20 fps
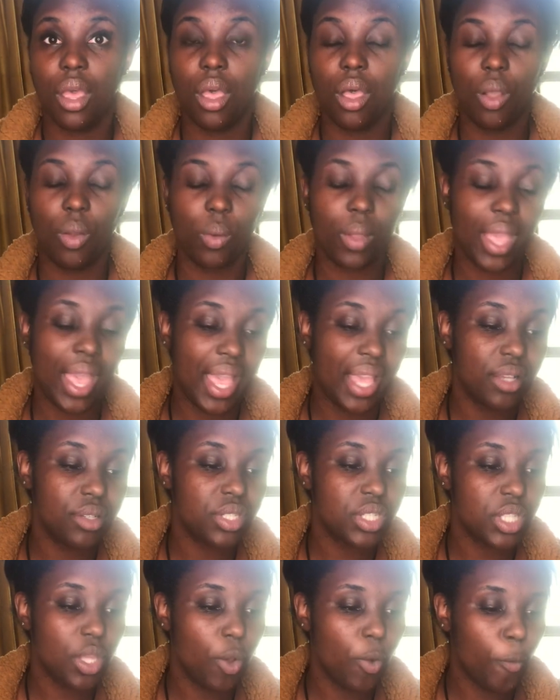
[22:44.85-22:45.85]
Okay,
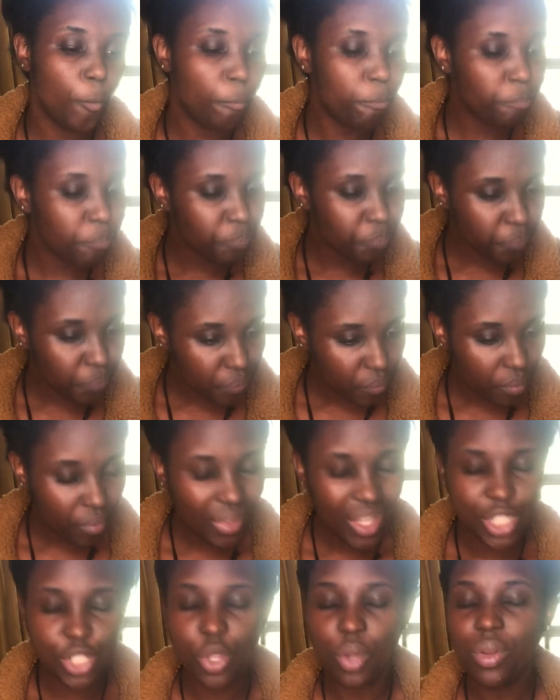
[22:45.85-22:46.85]
so
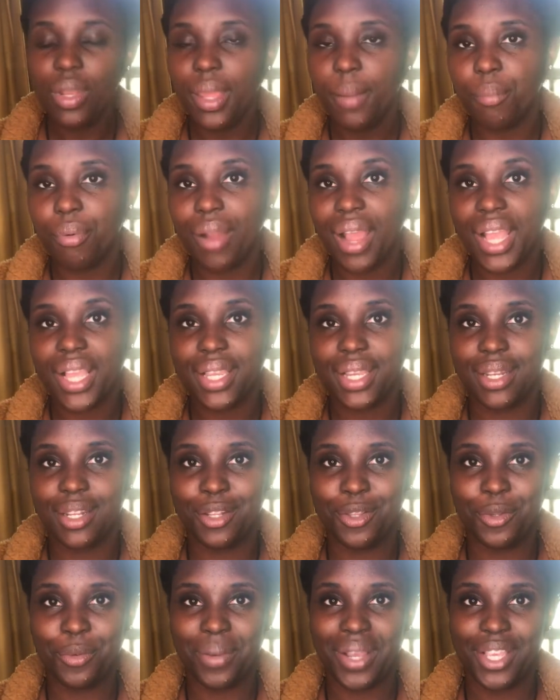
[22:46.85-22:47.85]
don't let pride get in
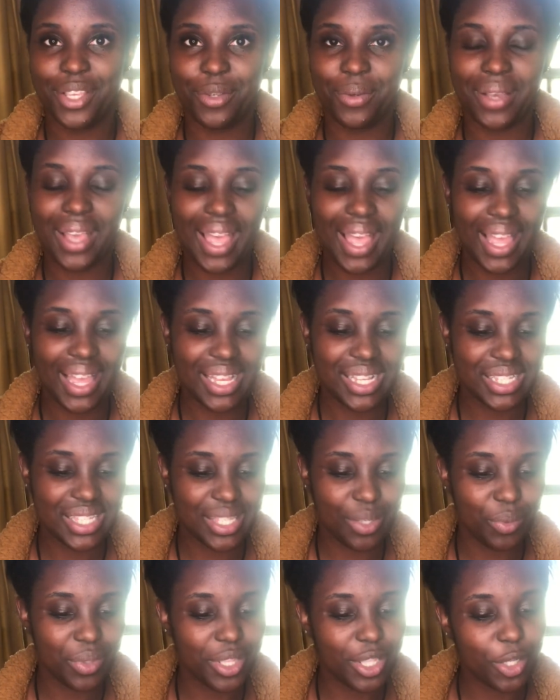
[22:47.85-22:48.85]
the way, you guys.
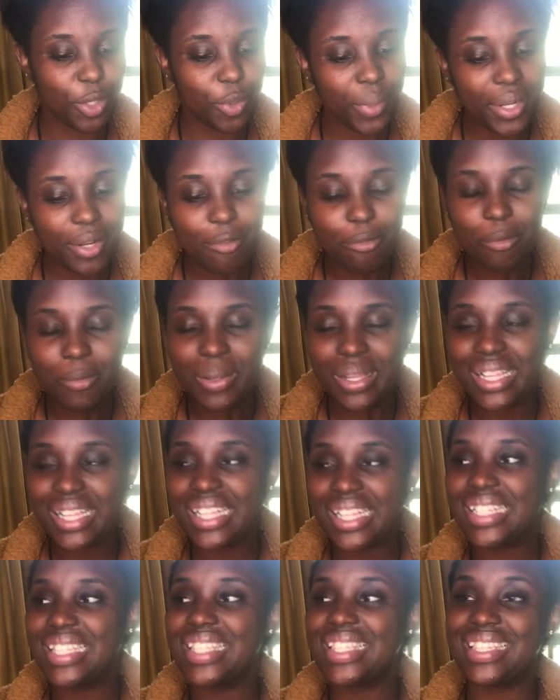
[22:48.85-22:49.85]
And with the Queen of
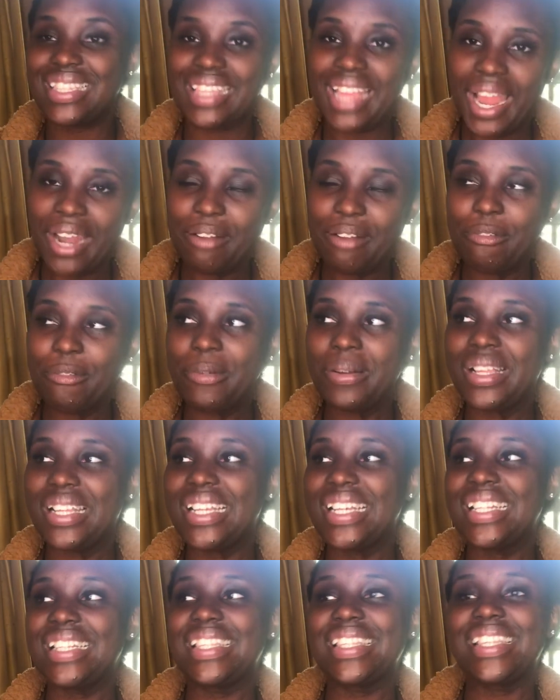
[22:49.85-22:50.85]
Wands, Knight of
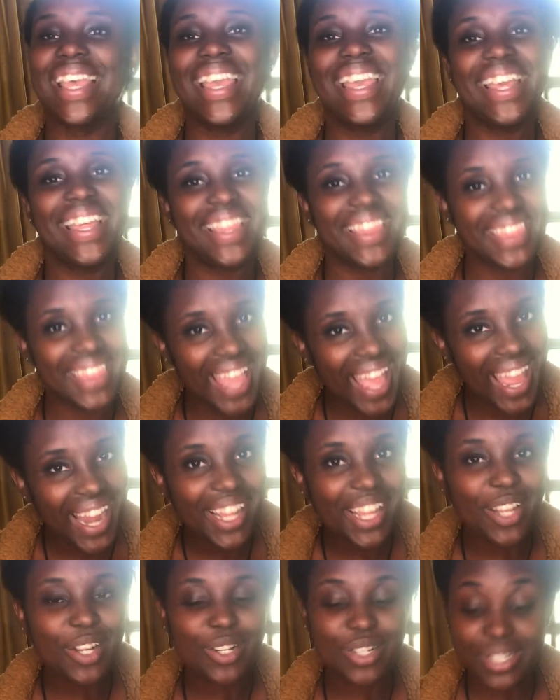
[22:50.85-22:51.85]
Wands, that
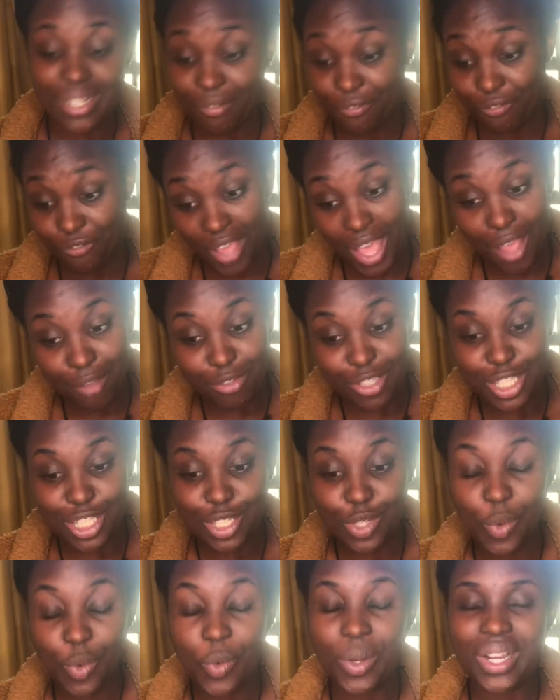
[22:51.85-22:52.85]
energy, Five of
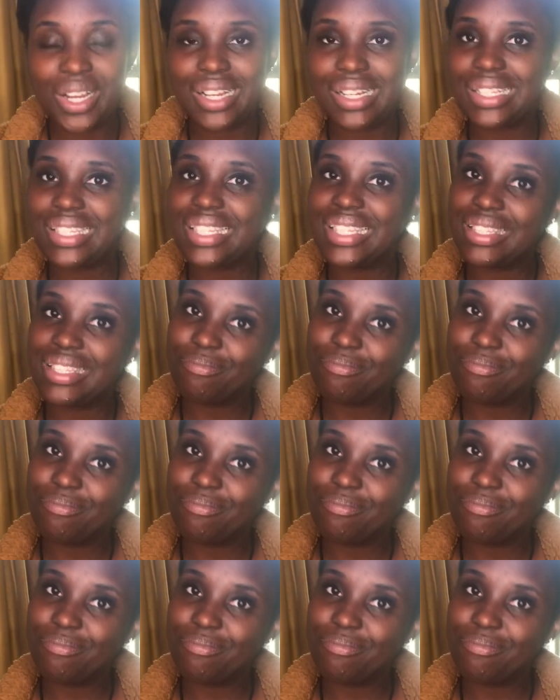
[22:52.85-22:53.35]
Swords,